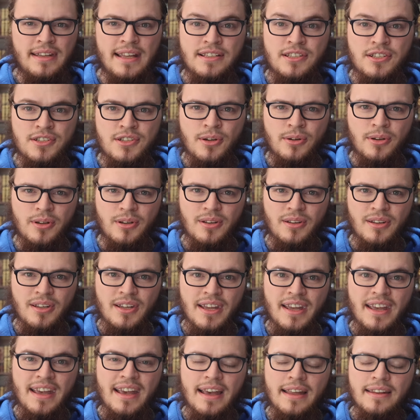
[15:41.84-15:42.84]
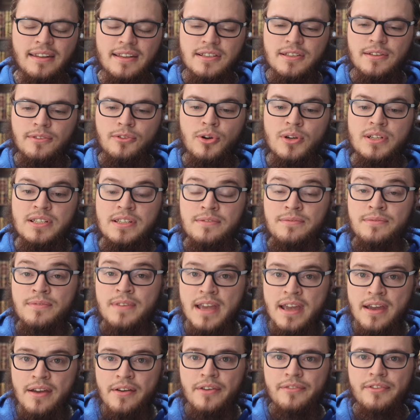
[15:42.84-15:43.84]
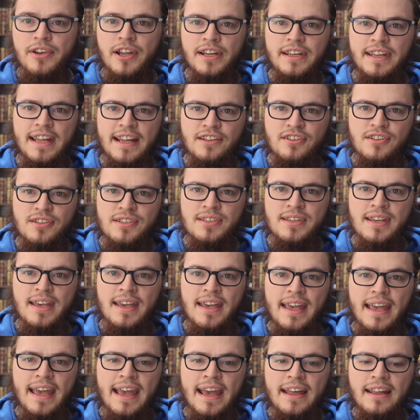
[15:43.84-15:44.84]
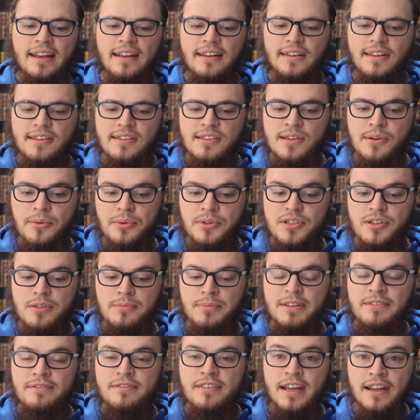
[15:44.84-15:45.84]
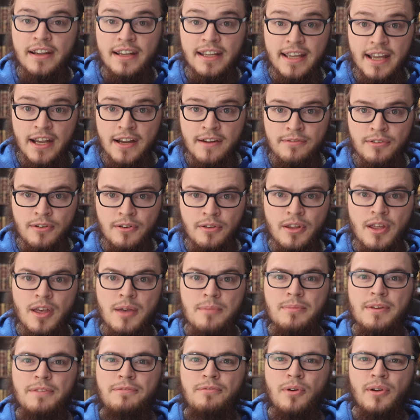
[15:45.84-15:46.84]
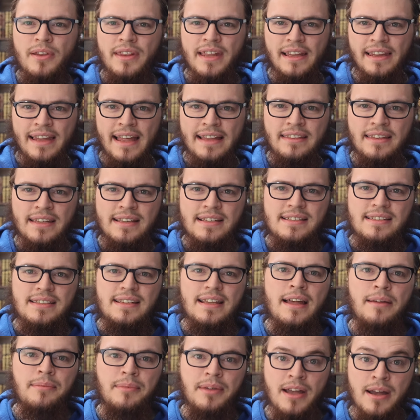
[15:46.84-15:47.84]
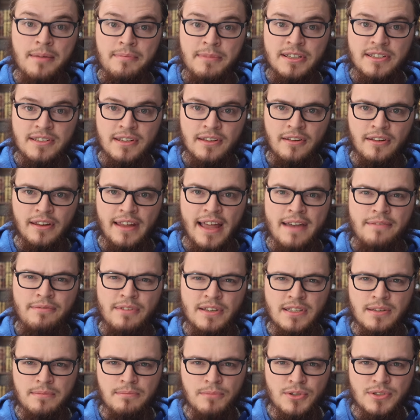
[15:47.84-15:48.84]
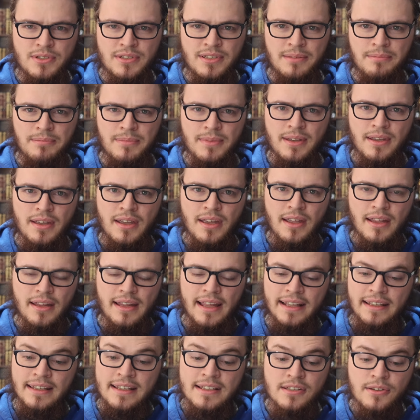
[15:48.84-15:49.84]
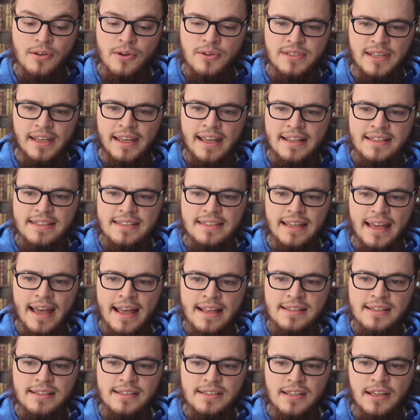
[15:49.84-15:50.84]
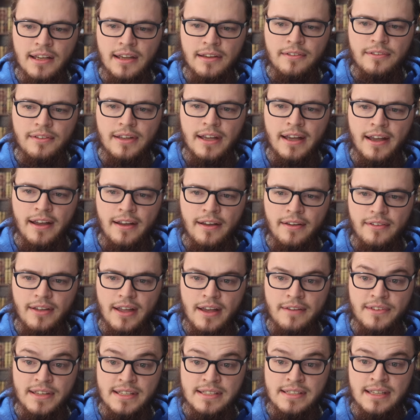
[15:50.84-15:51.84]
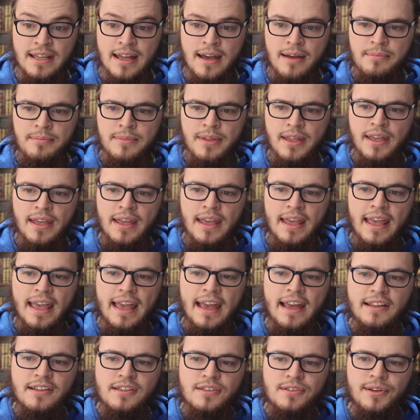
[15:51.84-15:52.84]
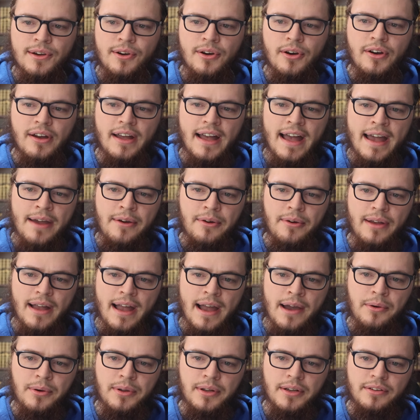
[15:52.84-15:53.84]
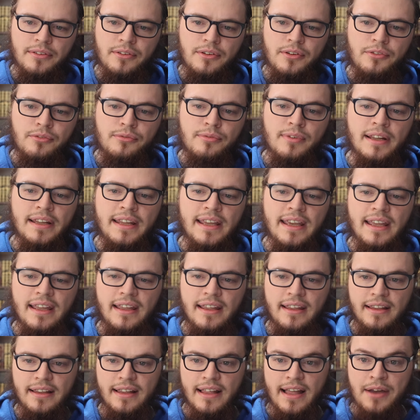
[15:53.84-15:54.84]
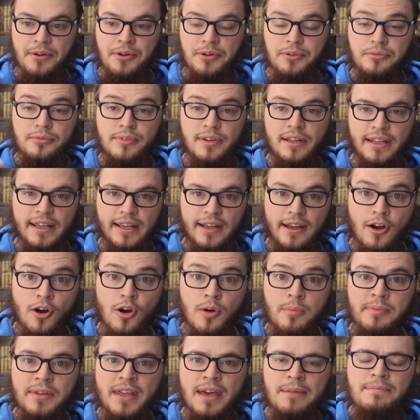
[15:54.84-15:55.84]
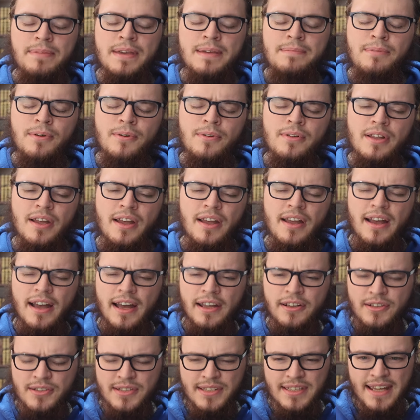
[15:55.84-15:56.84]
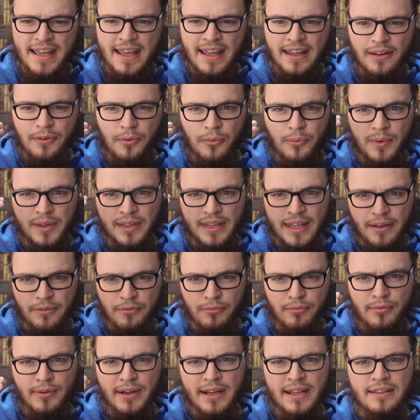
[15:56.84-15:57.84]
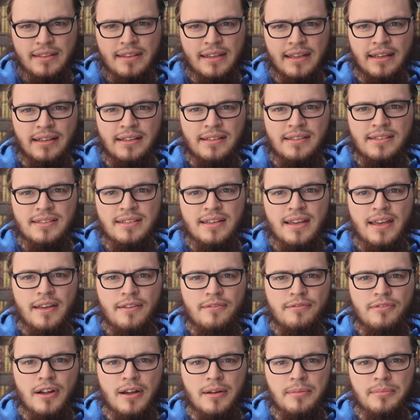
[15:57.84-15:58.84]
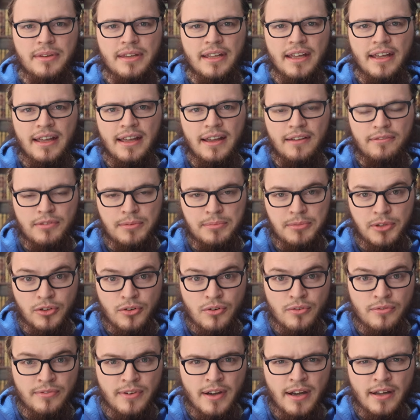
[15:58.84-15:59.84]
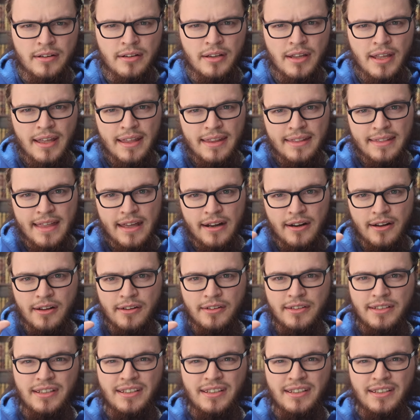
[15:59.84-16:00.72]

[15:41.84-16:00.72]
shirk. And this, of course, is very, very dangerous. And someone should be very careful before they let this come into their life as a Muslim. Like, this goes against the essence of Islam. And so I would really hope that people understand when they read things from the kuffar that are